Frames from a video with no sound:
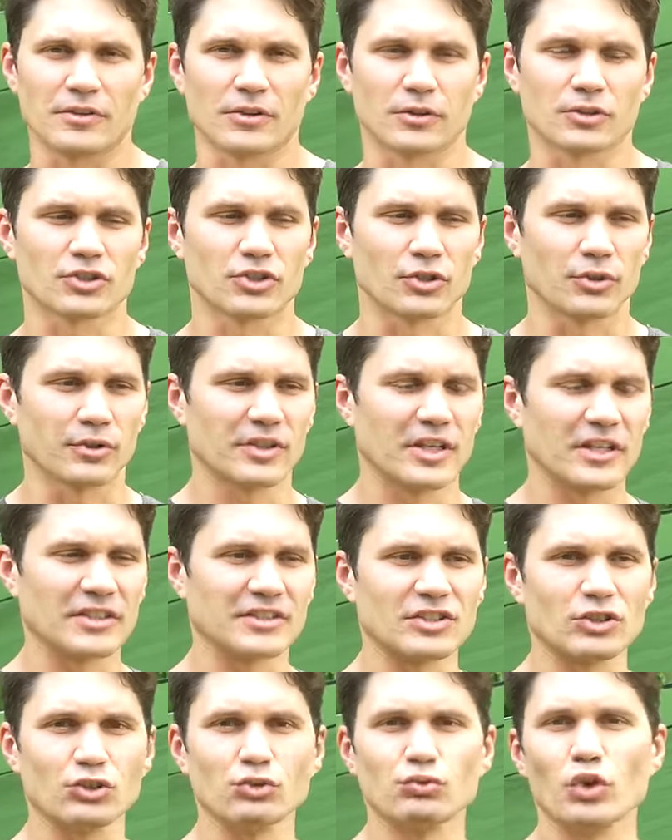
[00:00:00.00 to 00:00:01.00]
There are certain
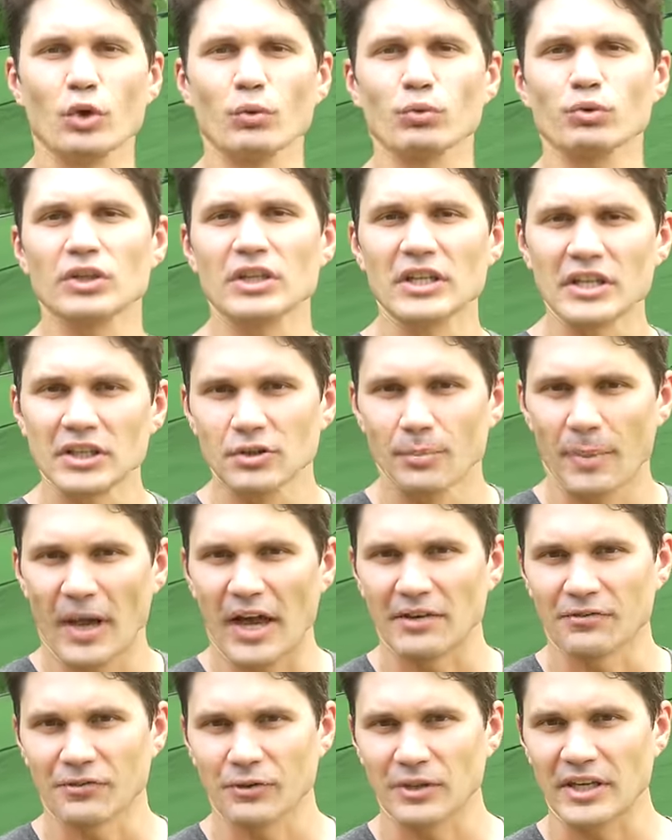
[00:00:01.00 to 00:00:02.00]
things that you don't need to
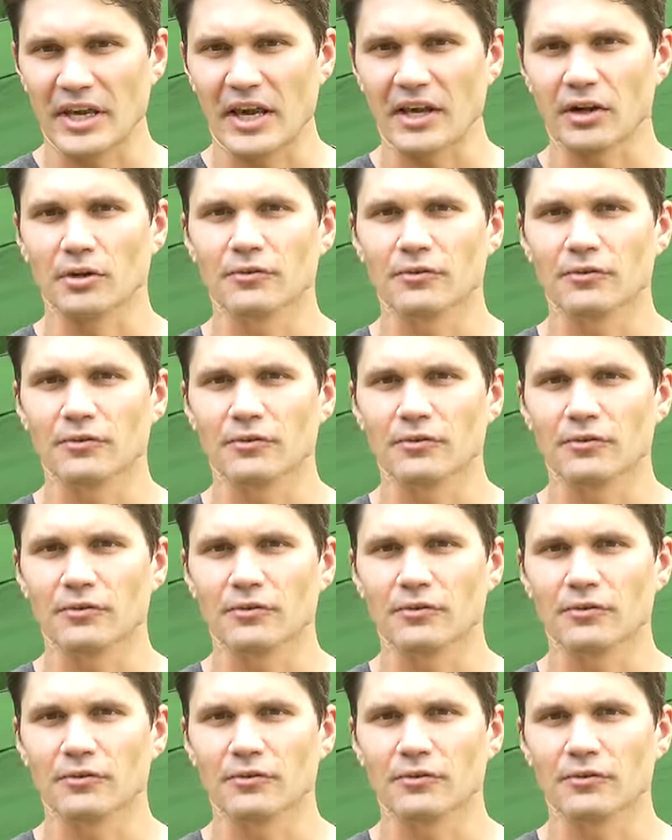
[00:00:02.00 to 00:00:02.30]
buy for the